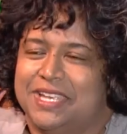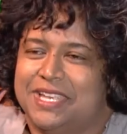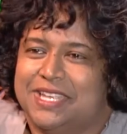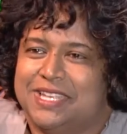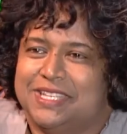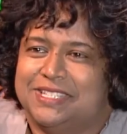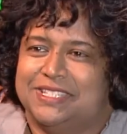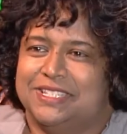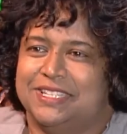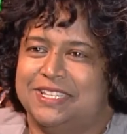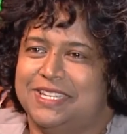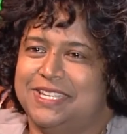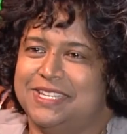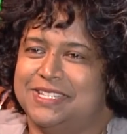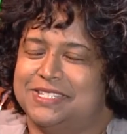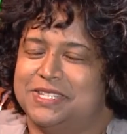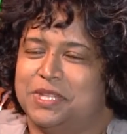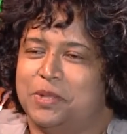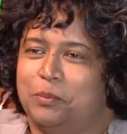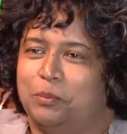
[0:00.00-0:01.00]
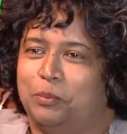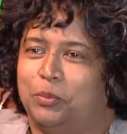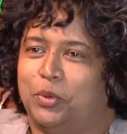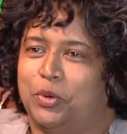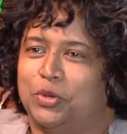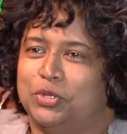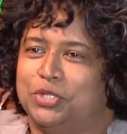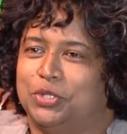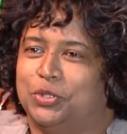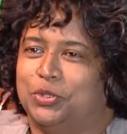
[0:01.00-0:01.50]
Sister Denise,
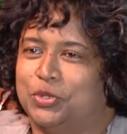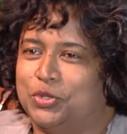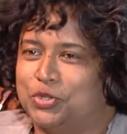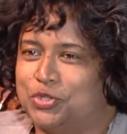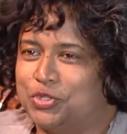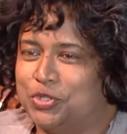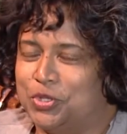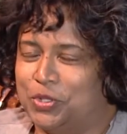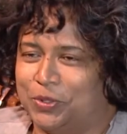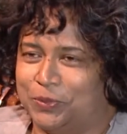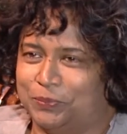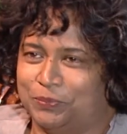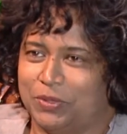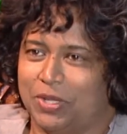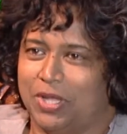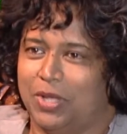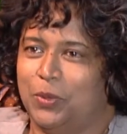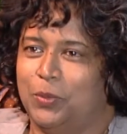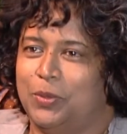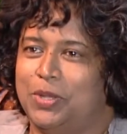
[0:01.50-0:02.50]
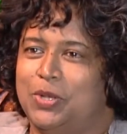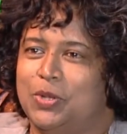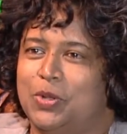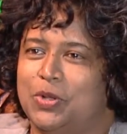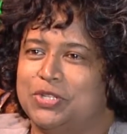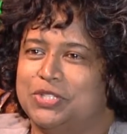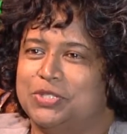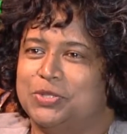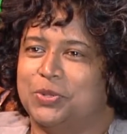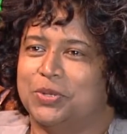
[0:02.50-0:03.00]
border control. We're
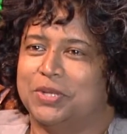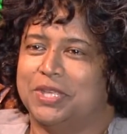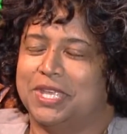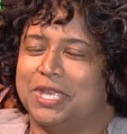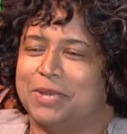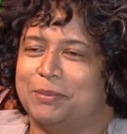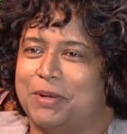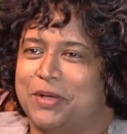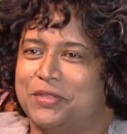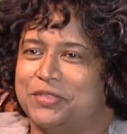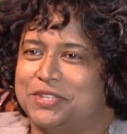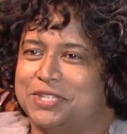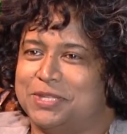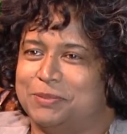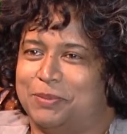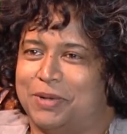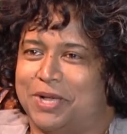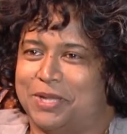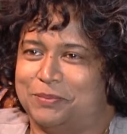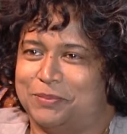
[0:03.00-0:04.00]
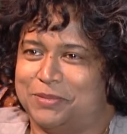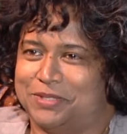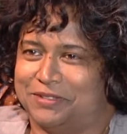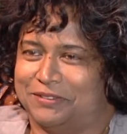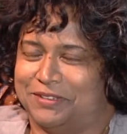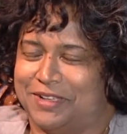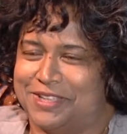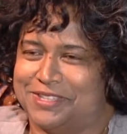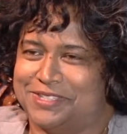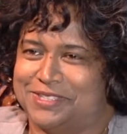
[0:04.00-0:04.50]
not talking about the Department of
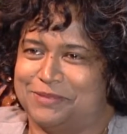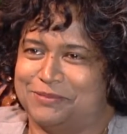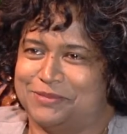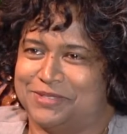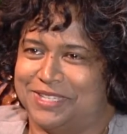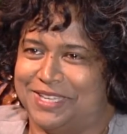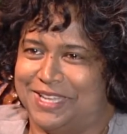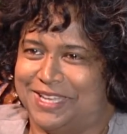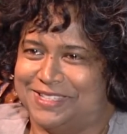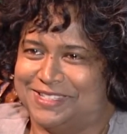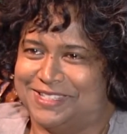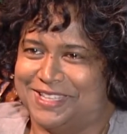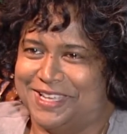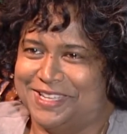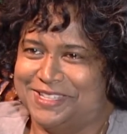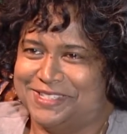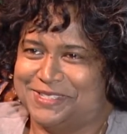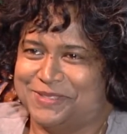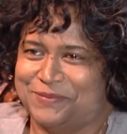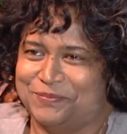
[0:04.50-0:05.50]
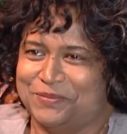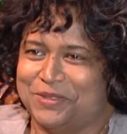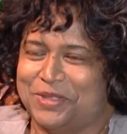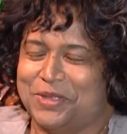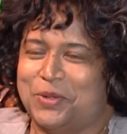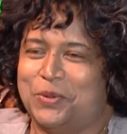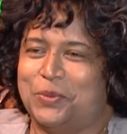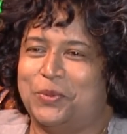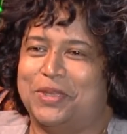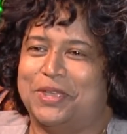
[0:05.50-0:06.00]
Customs and Excise.
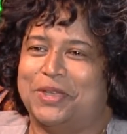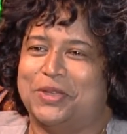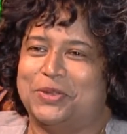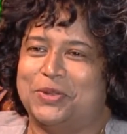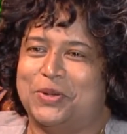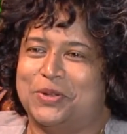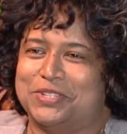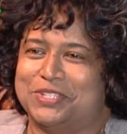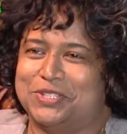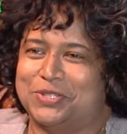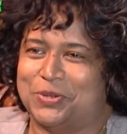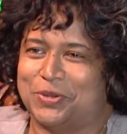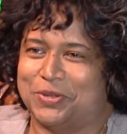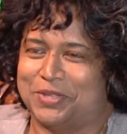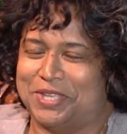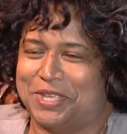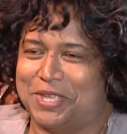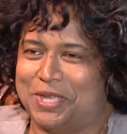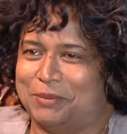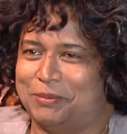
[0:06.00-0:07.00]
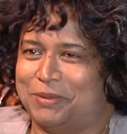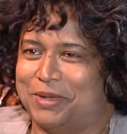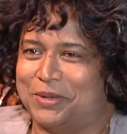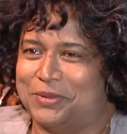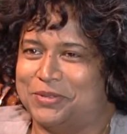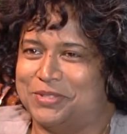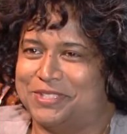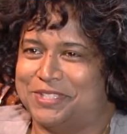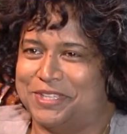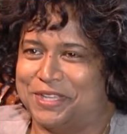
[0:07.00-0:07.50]
We are not talking
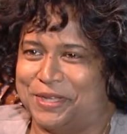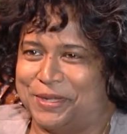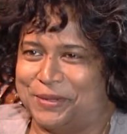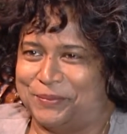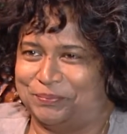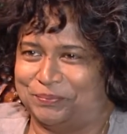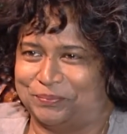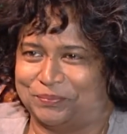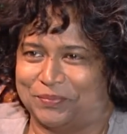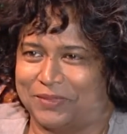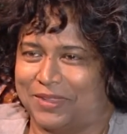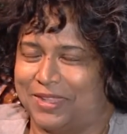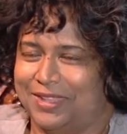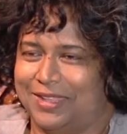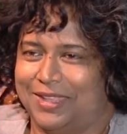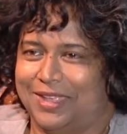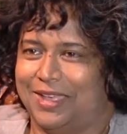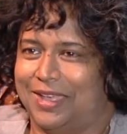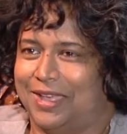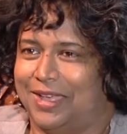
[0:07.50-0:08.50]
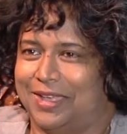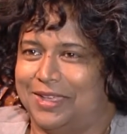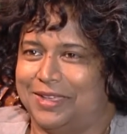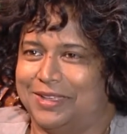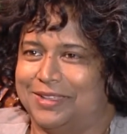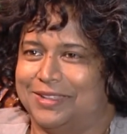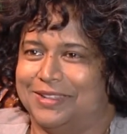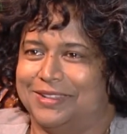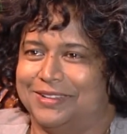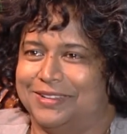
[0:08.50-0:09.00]
about the
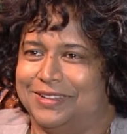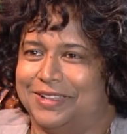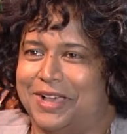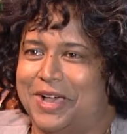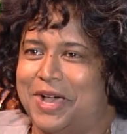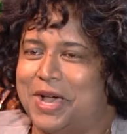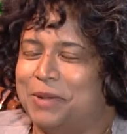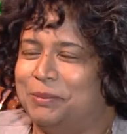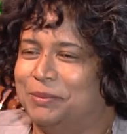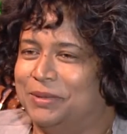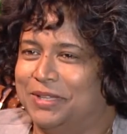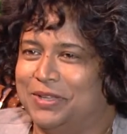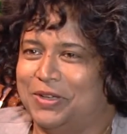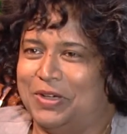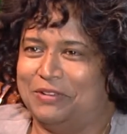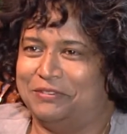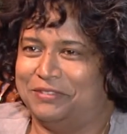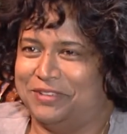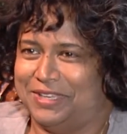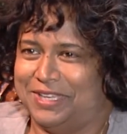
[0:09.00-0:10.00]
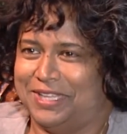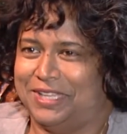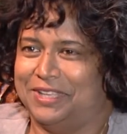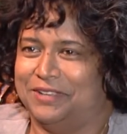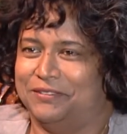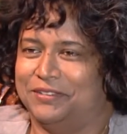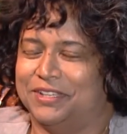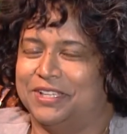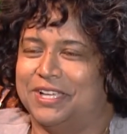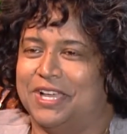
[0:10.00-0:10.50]
harbor of any
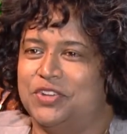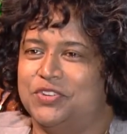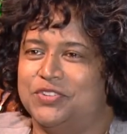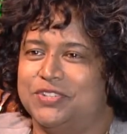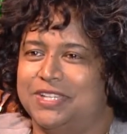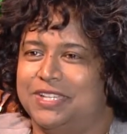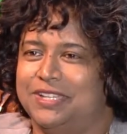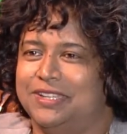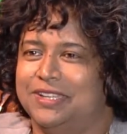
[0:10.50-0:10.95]
given country.